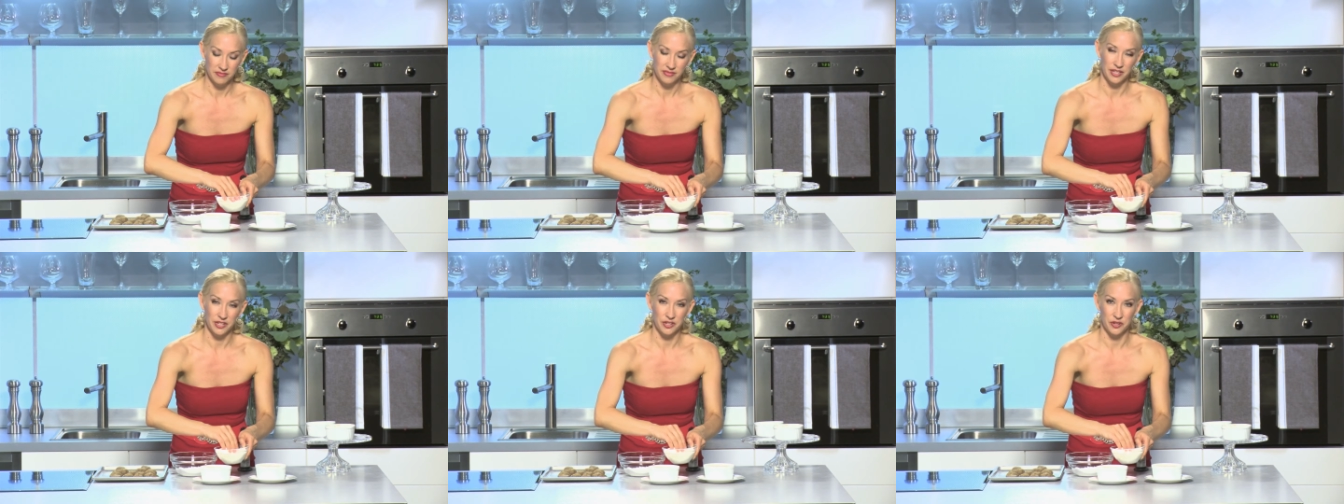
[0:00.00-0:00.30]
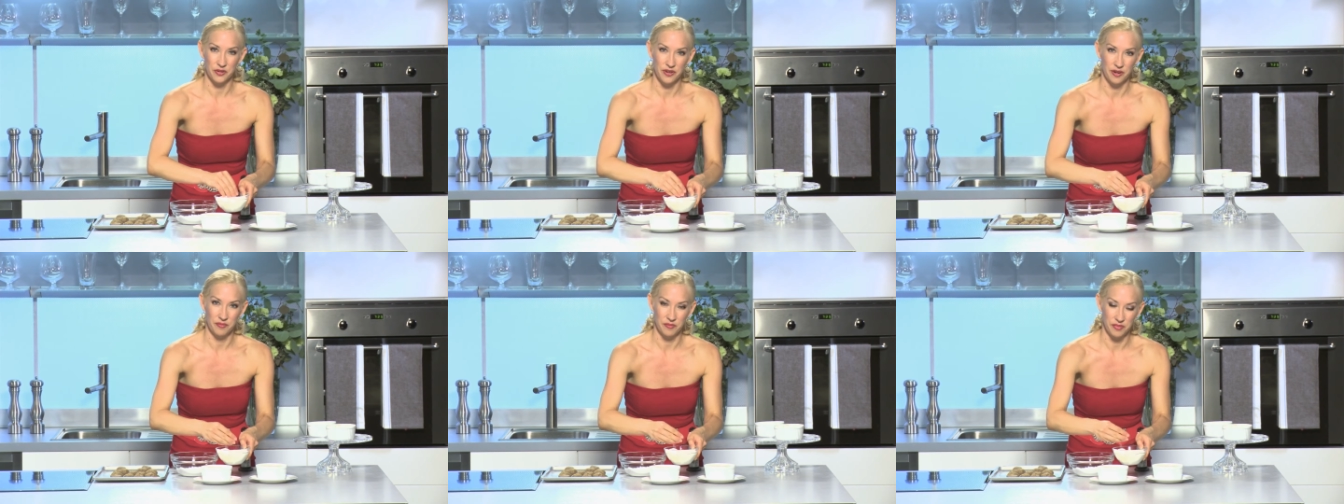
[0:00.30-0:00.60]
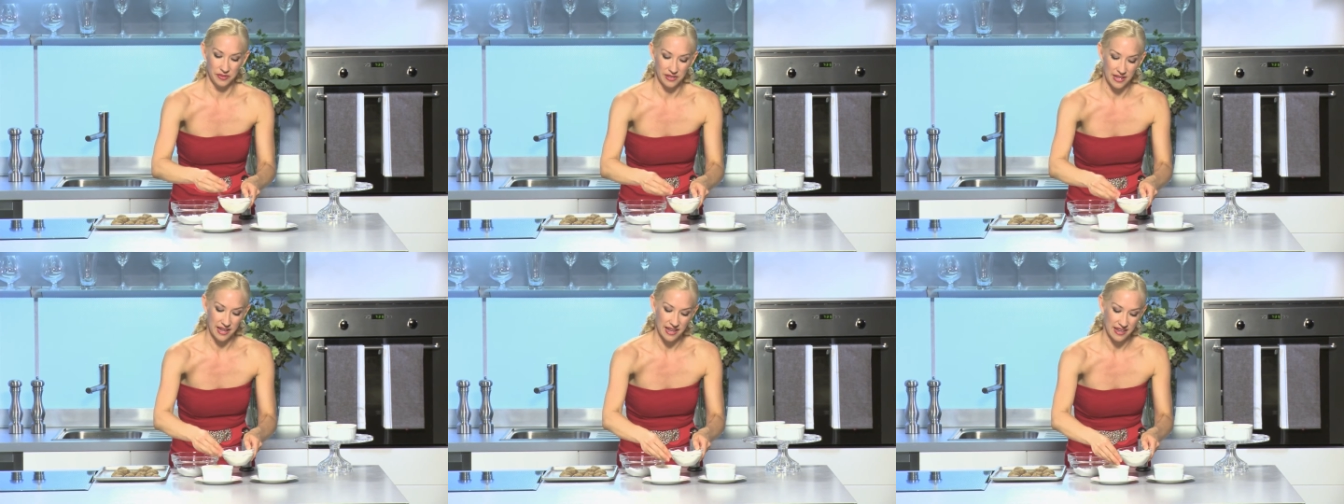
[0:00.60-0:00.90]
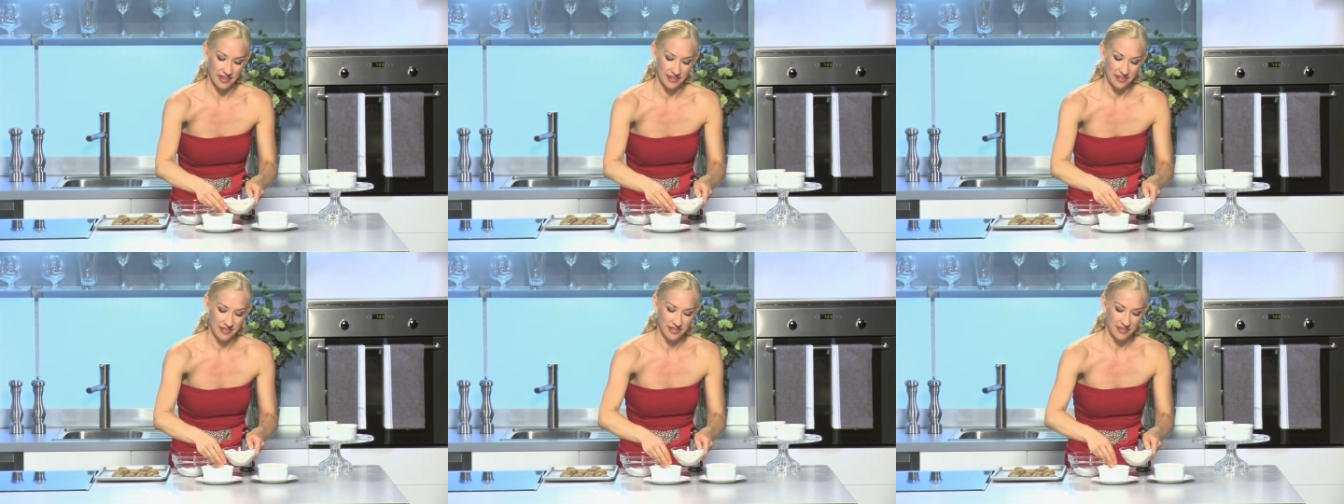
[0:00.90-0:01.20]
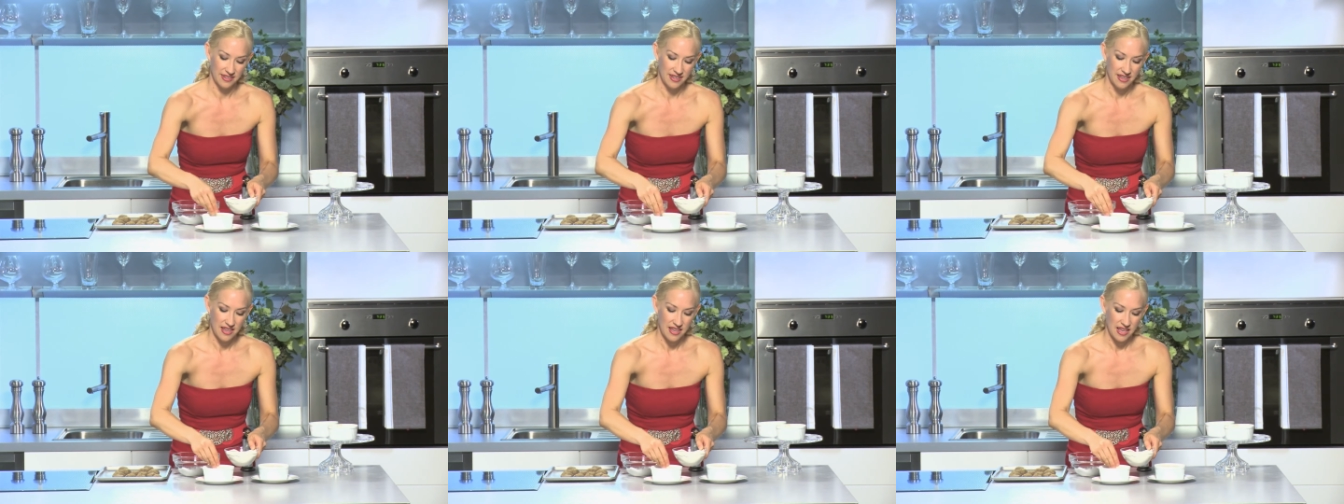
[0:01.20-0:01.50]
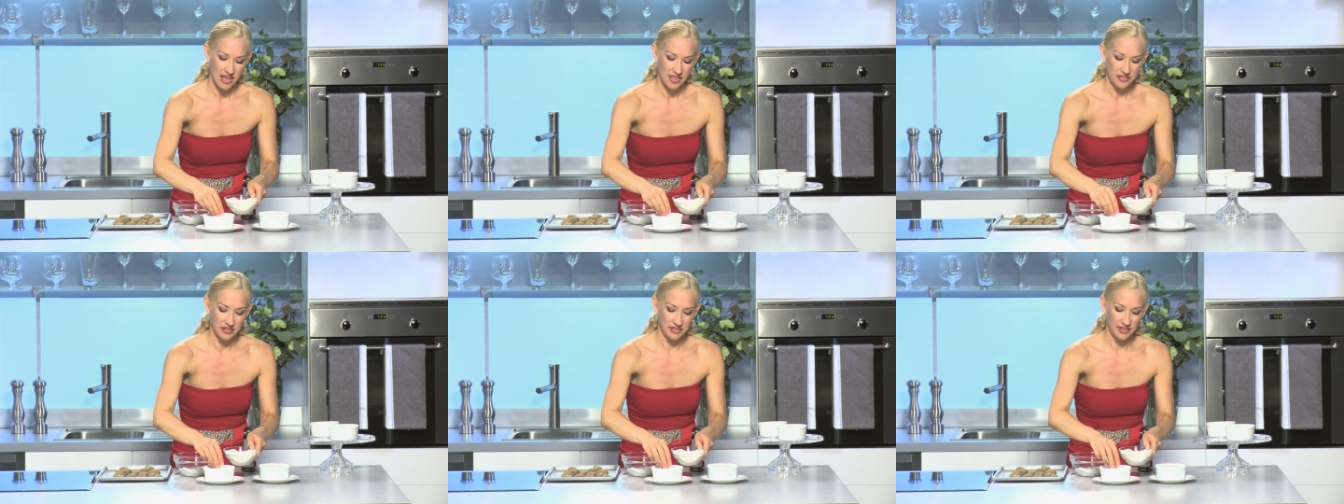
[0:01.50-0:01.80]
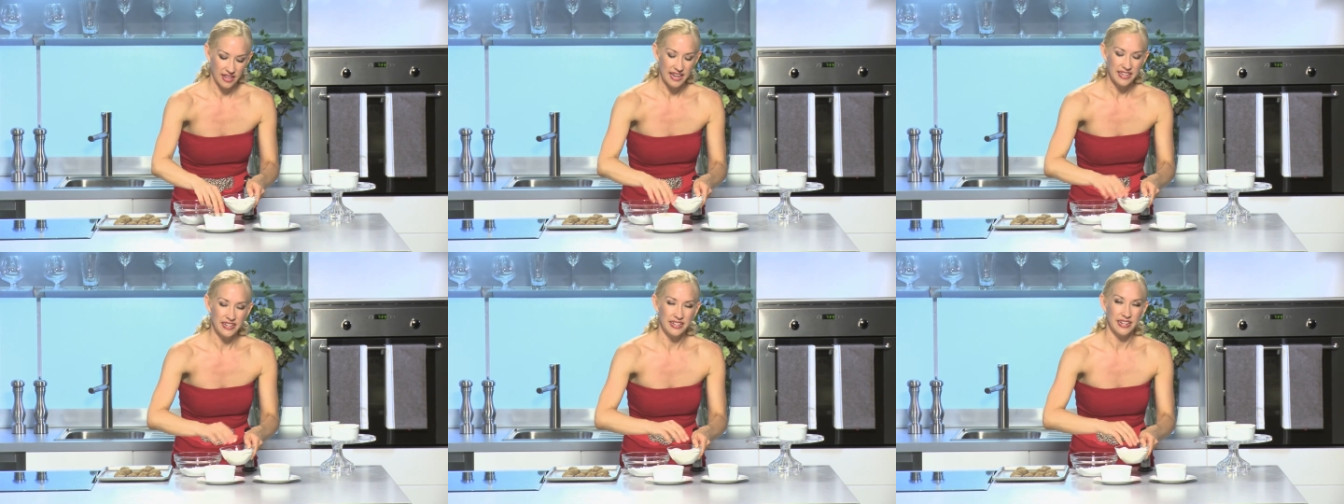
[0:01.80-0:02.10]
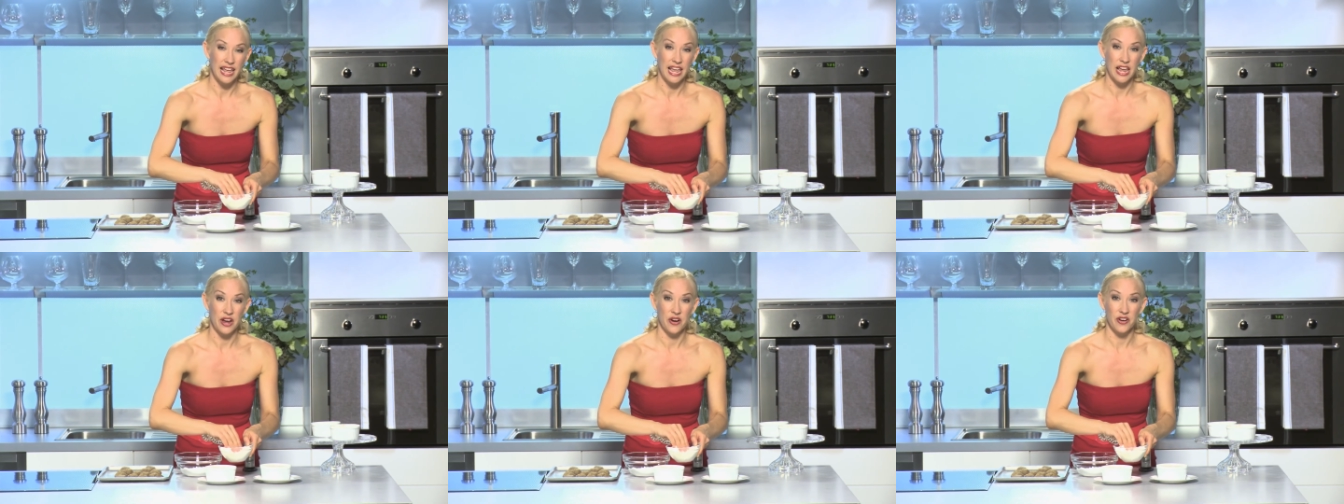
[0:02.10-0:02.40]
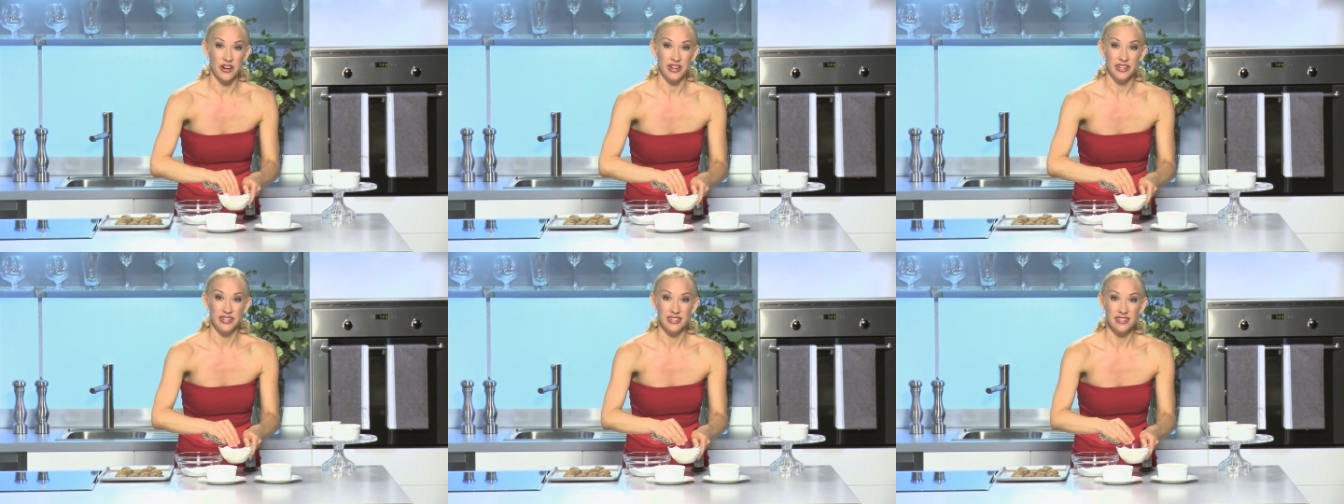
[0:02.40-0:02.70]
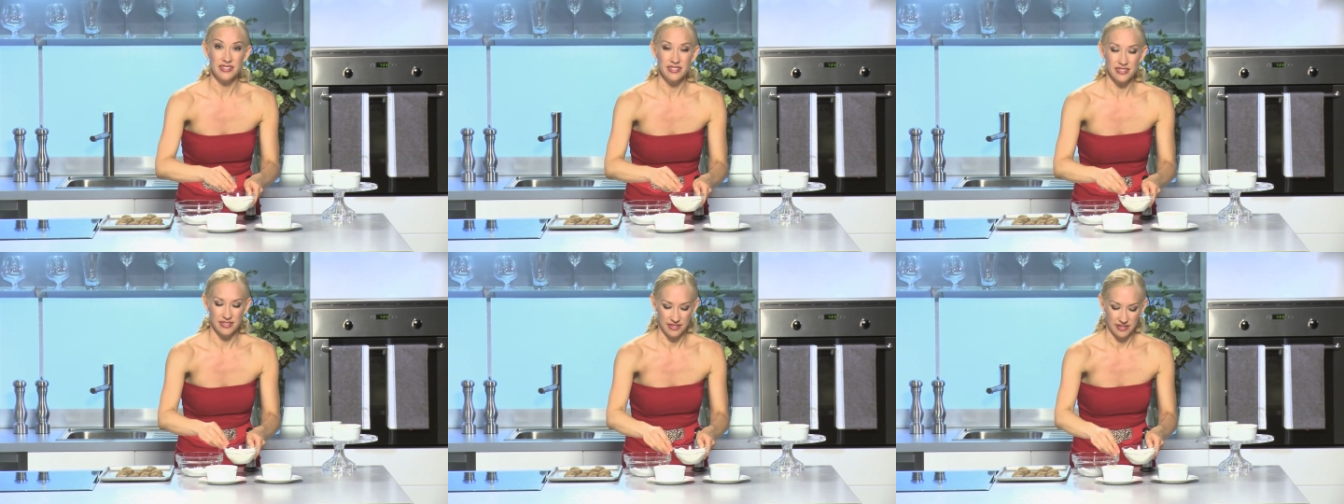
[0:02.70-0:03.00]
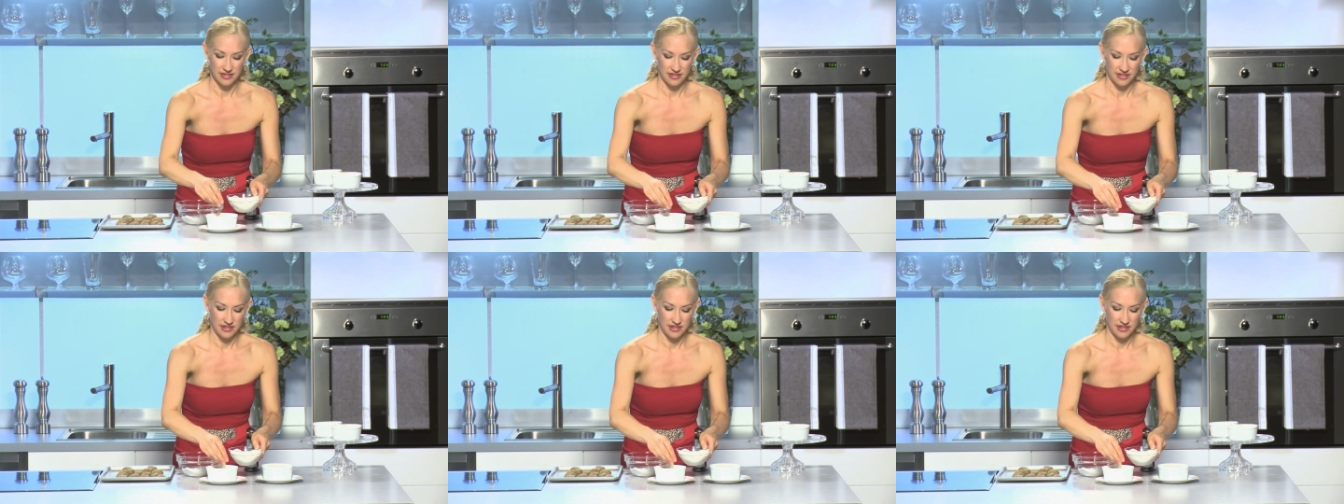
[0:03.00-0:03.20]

like a creme brulee. And the light and airiness